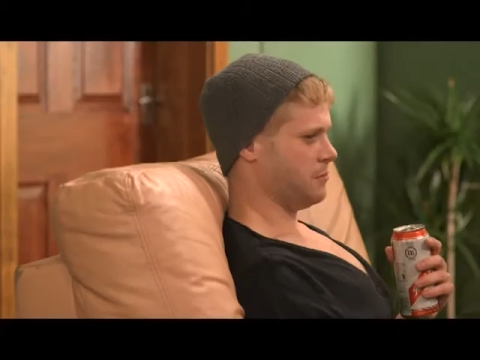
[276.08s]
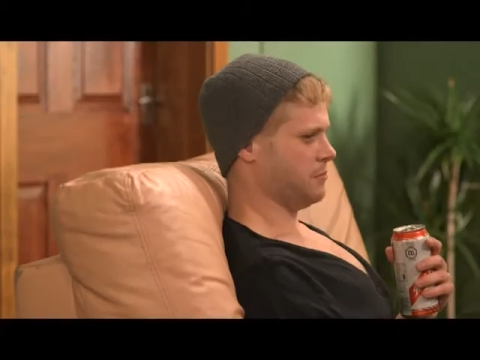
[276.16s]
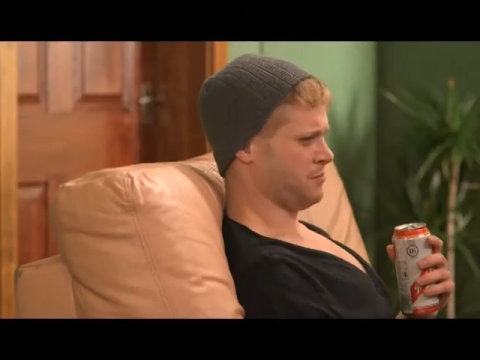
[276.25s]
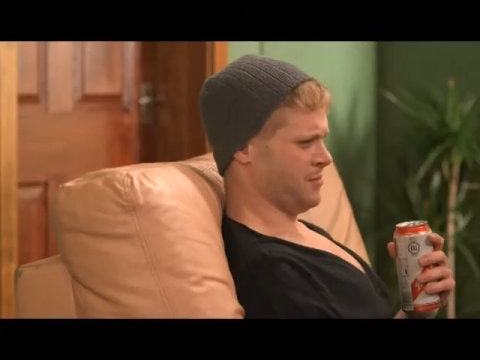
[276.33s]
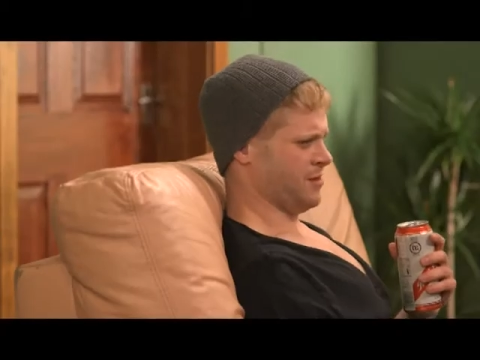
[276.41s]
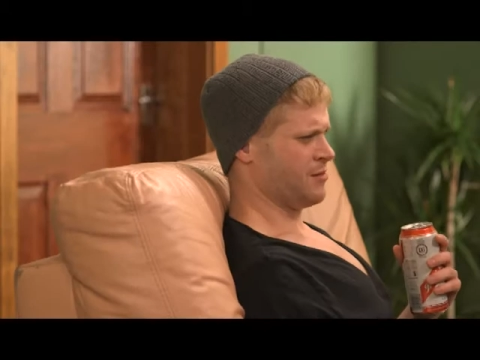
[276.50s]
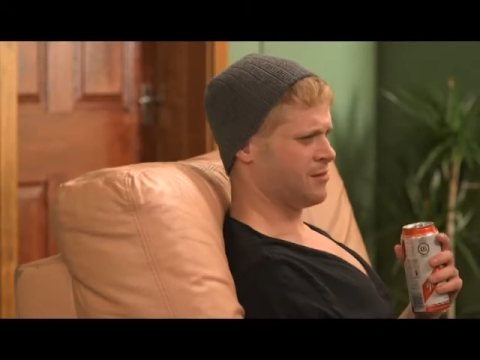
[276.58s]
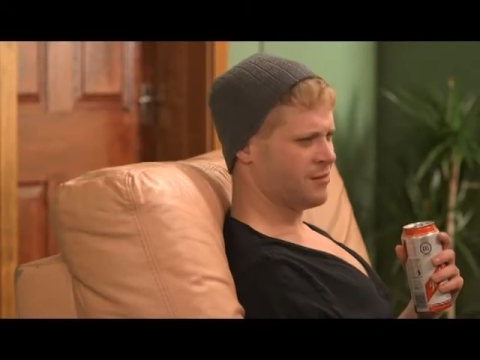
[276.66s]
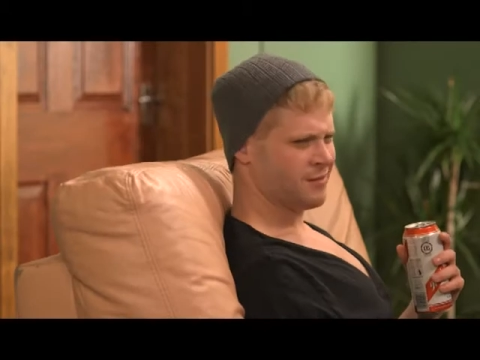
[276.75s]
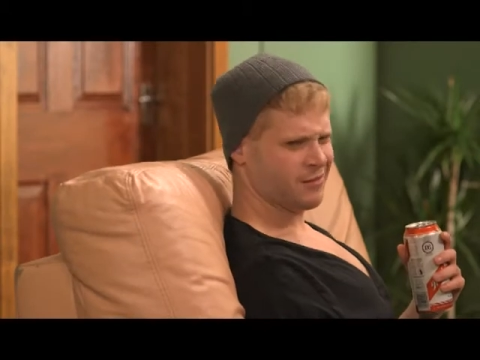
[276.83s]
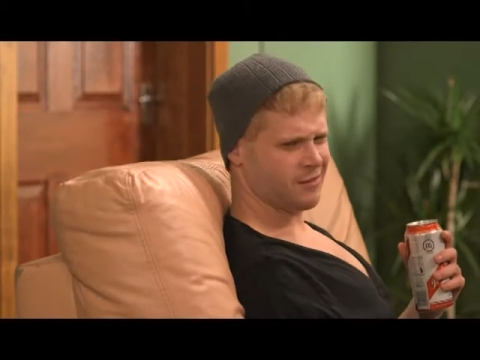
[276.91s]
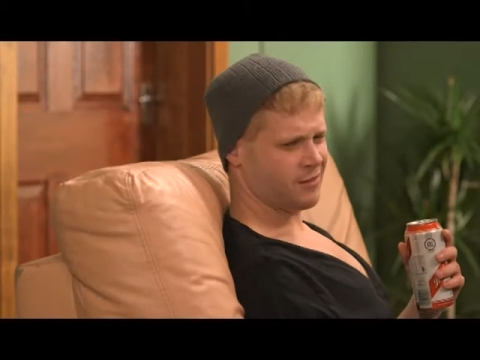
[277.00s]

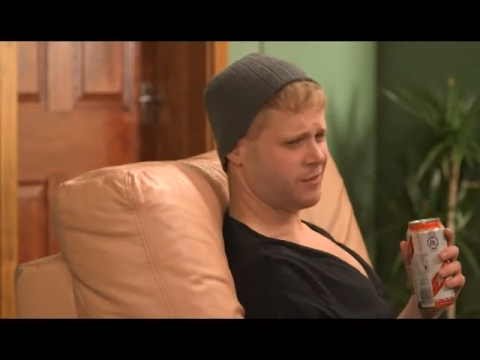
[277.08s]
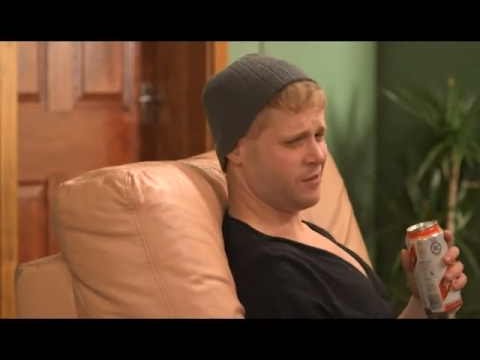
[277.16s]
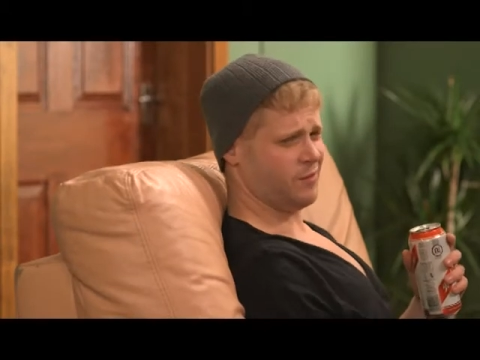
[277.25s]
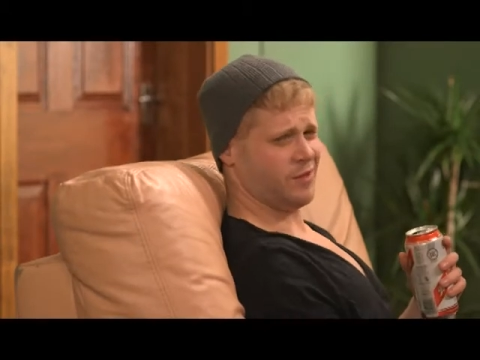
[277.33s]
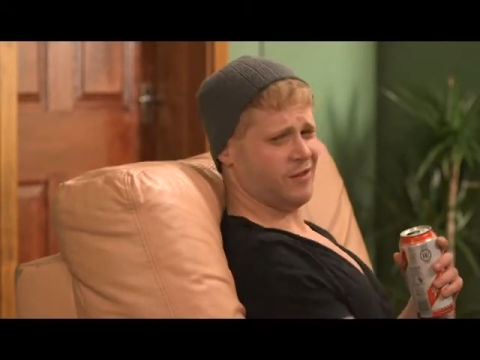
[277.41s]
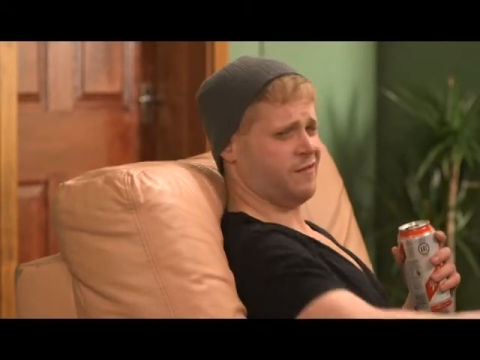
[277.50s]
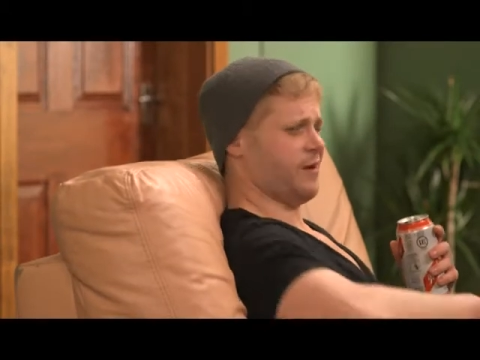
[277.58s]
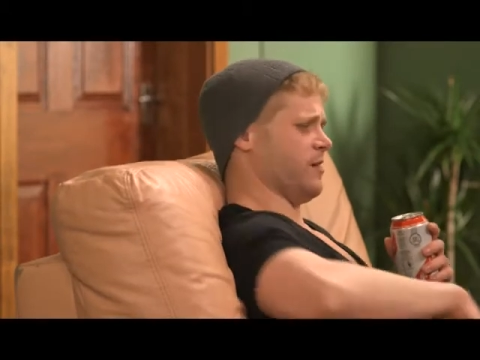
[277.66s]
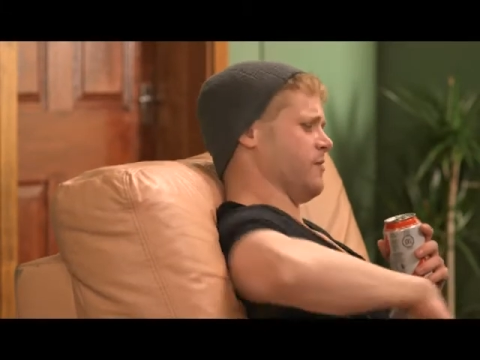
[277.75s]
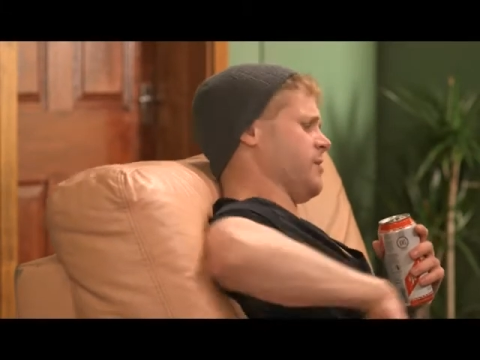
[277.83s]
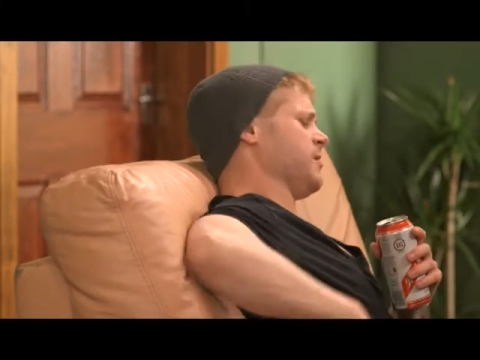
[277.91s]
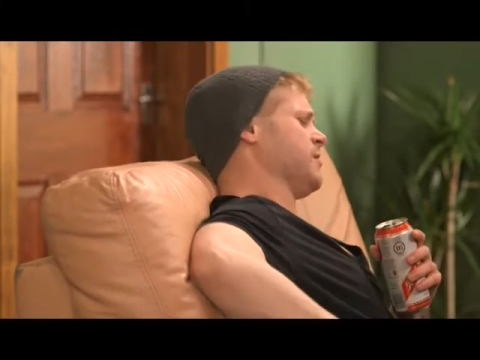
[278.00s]
Do me a
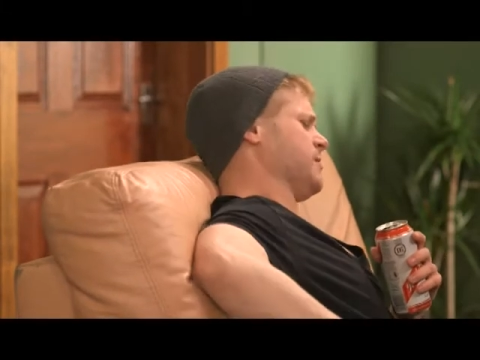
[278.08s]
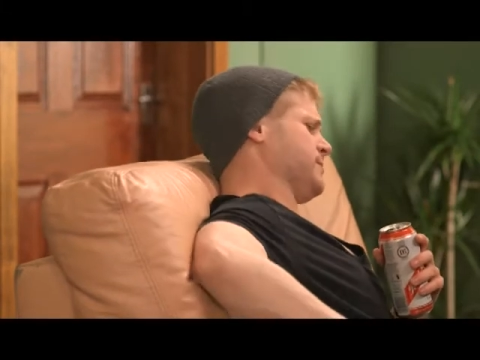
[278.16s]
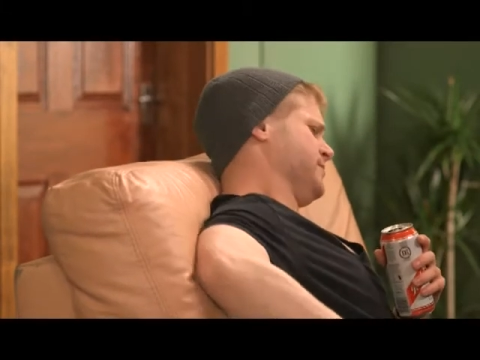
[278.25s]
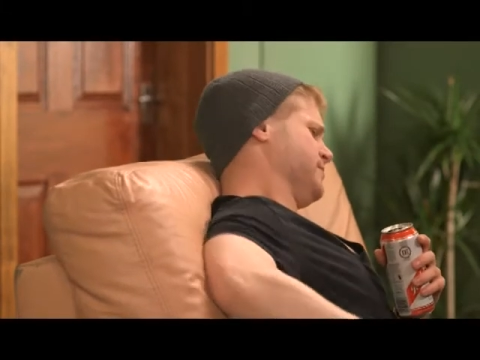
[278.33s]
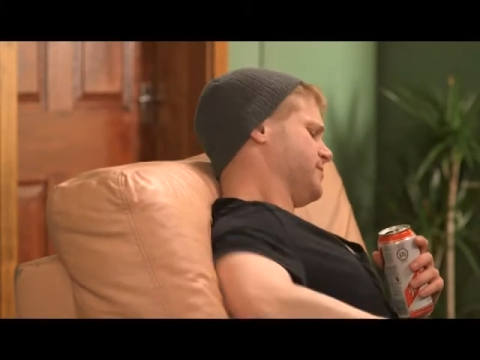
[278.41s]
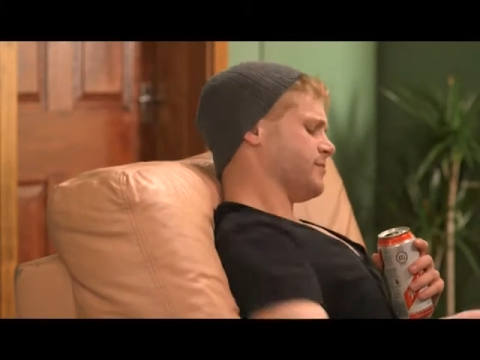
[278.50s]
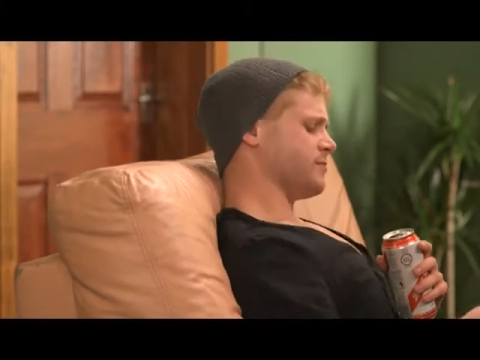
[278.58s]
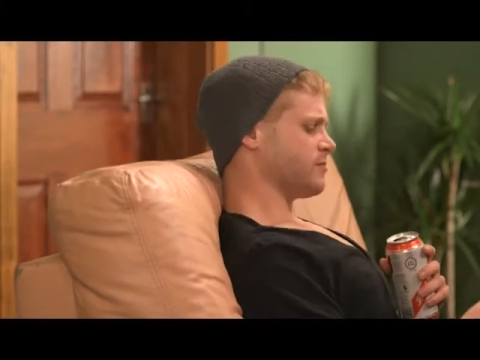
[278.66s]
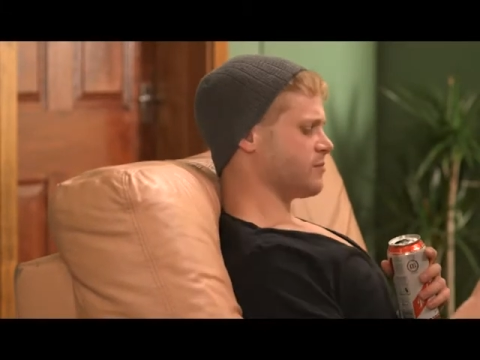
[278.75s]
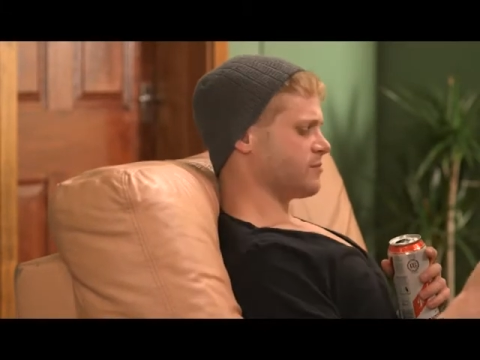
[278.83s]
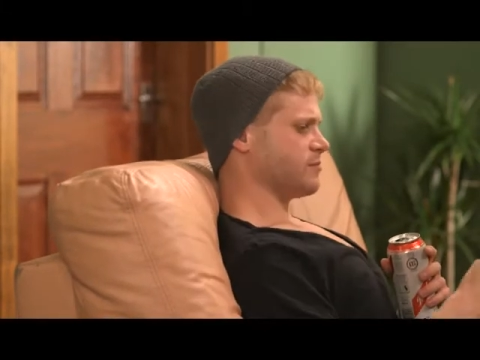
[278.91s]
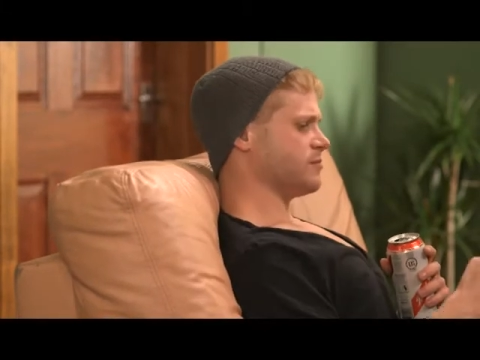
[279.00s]
favor.
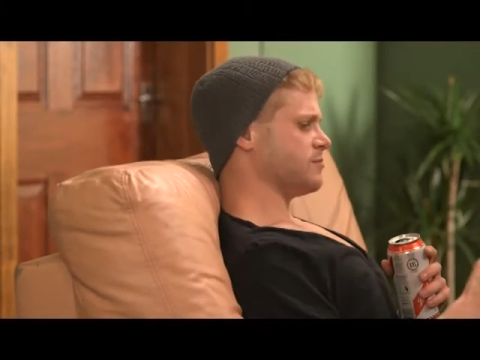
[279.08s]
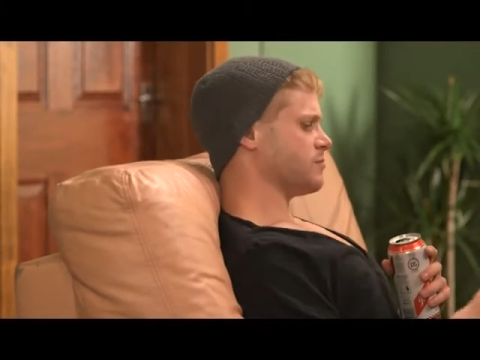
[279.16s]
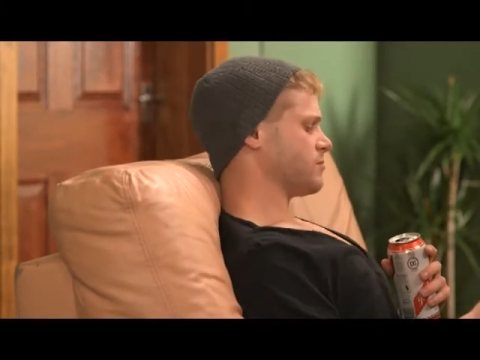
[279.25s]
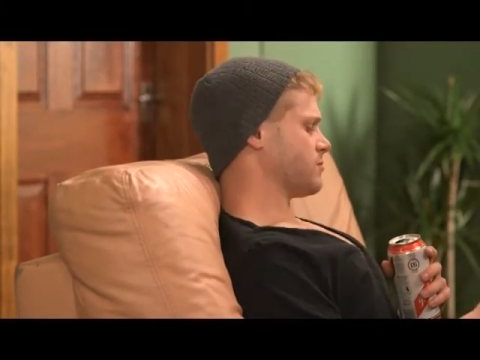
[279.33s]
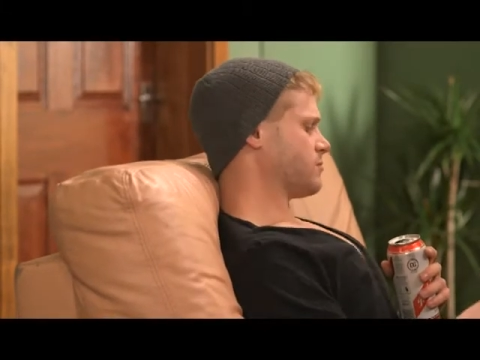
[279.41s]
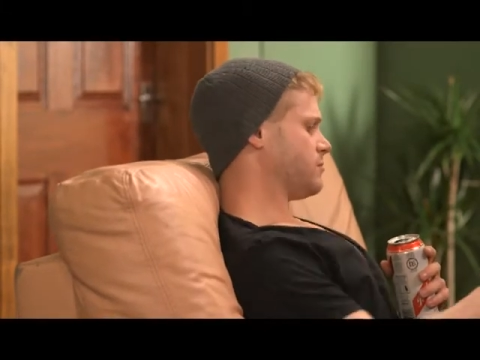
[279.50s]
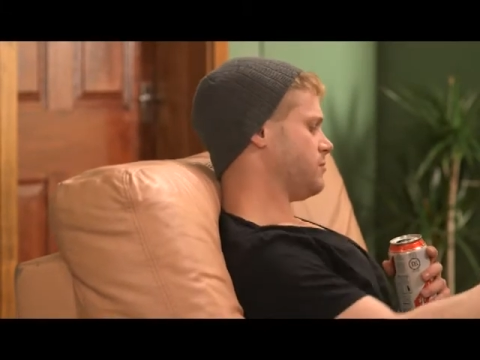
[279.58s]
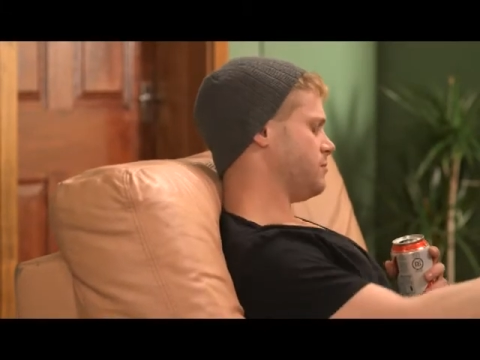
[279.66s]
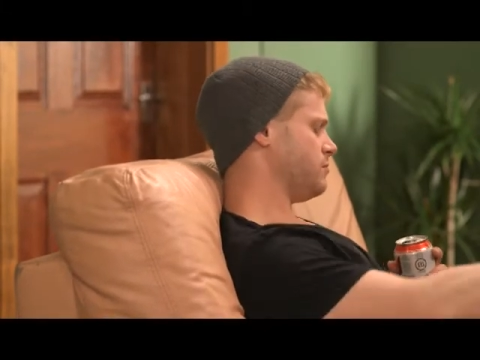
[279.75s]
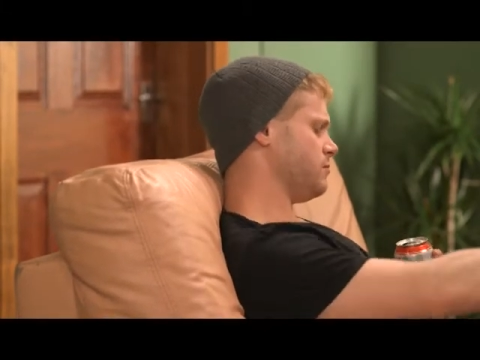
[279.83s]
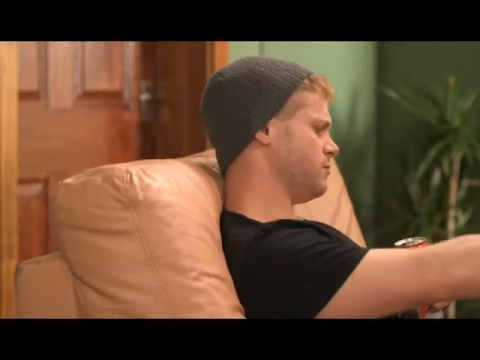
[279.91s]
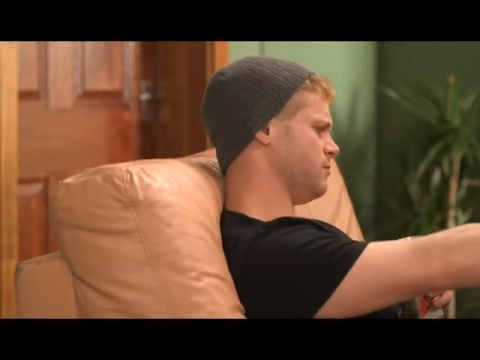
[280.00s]
I'm being serious,
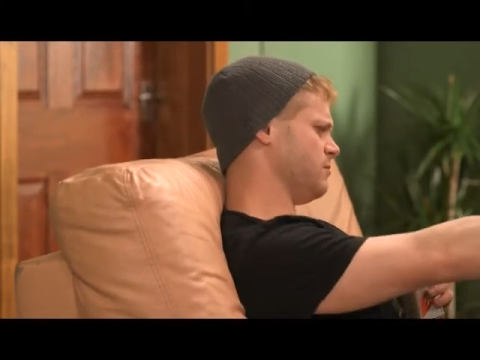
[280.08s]
man.